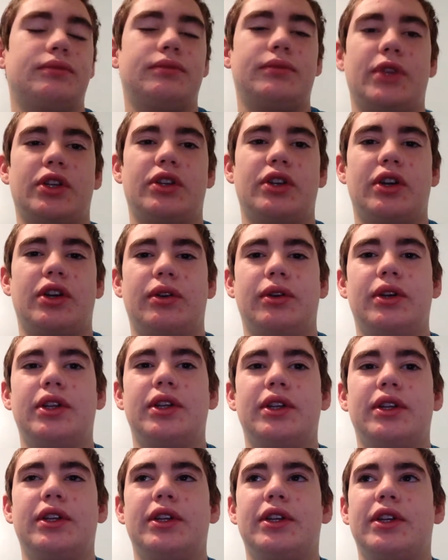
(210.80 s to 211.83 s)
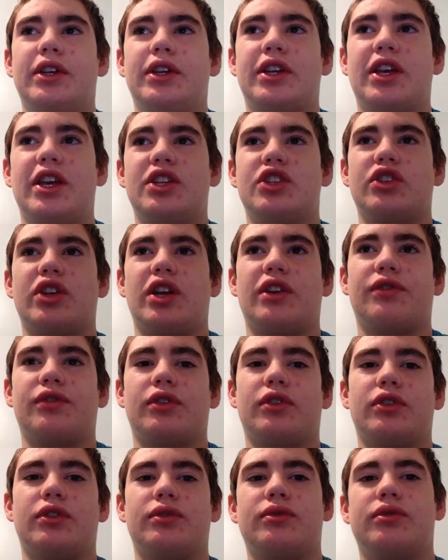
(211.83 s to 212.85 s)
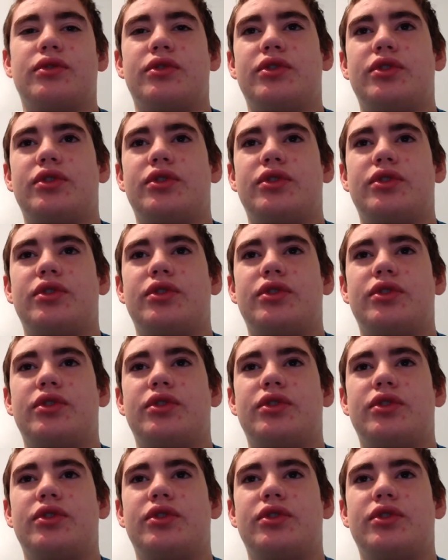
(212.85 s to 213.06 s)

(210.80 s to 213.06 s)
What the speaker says: you know, gauge your effort.